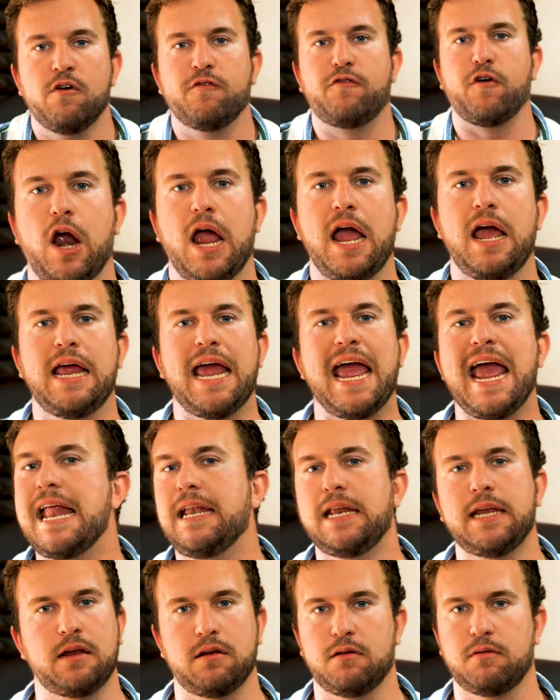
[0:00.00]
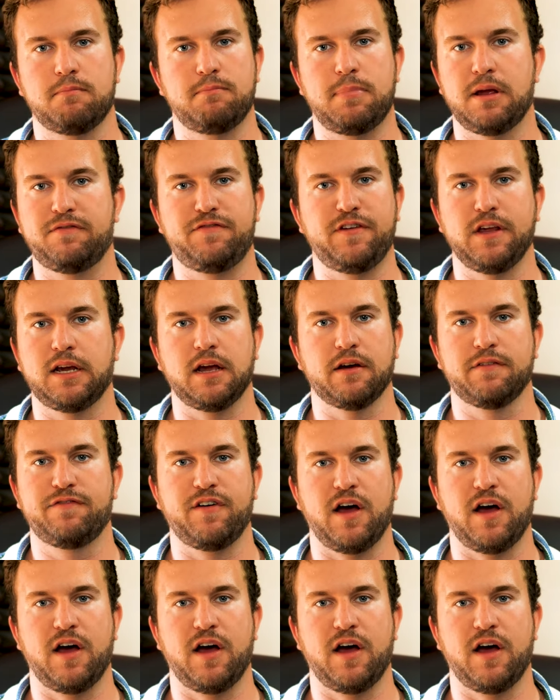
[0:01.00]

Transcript: for any Benfica